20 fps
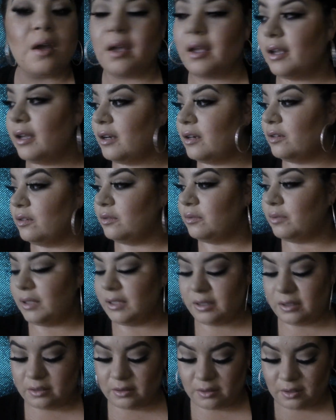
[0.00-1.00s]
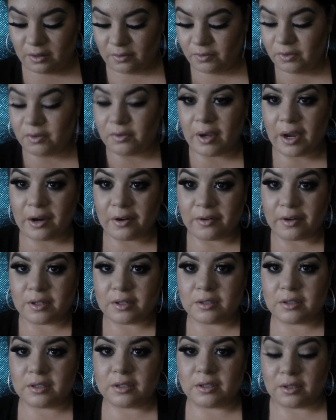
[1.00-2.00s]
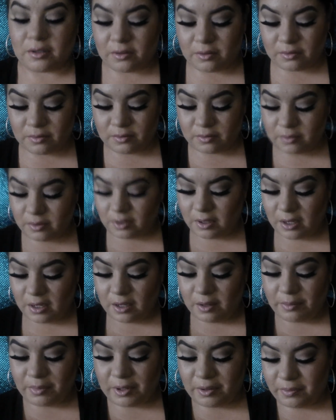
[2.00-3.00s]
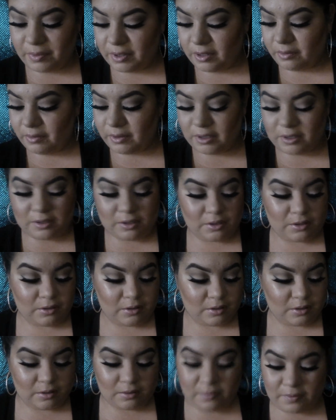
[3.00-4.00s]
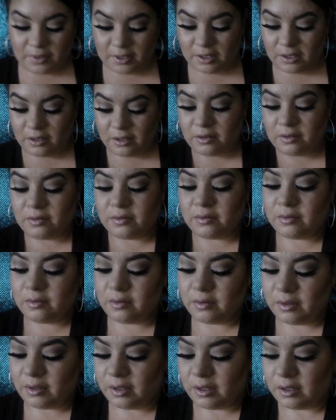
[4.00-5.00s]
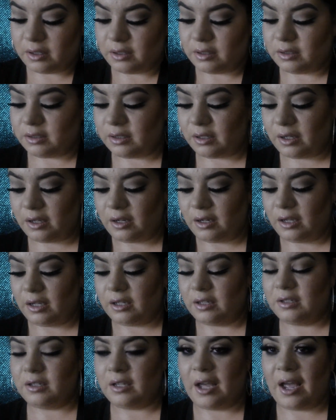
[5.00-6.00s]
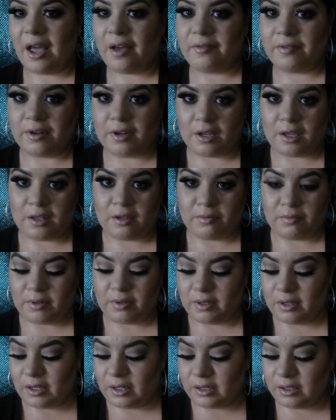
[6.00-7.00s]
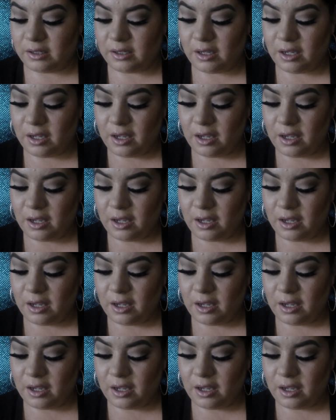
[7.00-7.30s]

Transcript: I gotta go run a few errands, so. But I really wanted to do this video because I have another one that